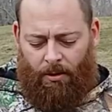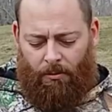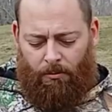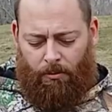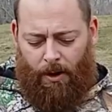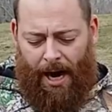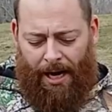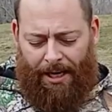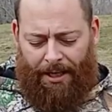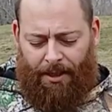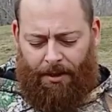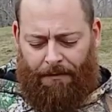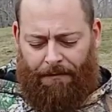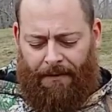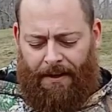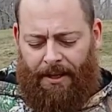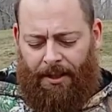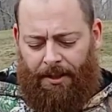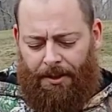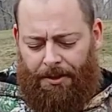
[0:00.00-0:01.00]
right in your
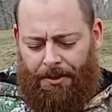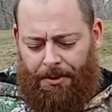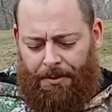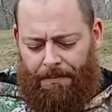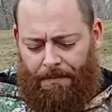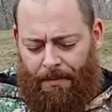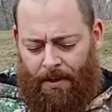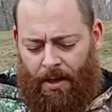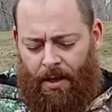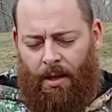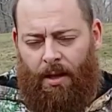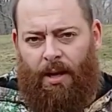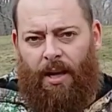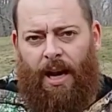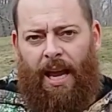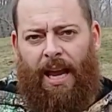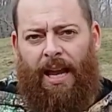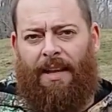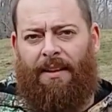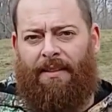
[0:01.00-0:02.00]
fingers,
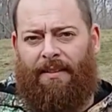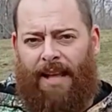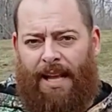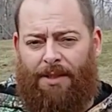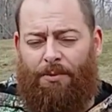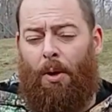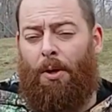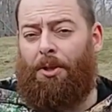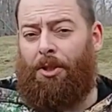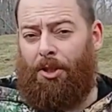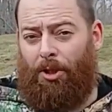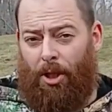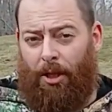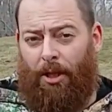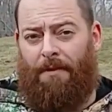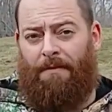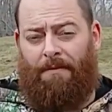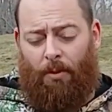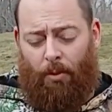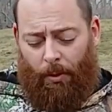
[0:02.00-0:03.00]
and that's what you're
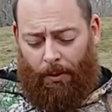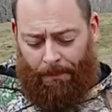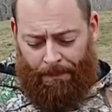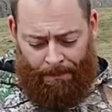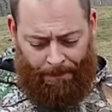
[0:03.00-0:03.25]
looking for.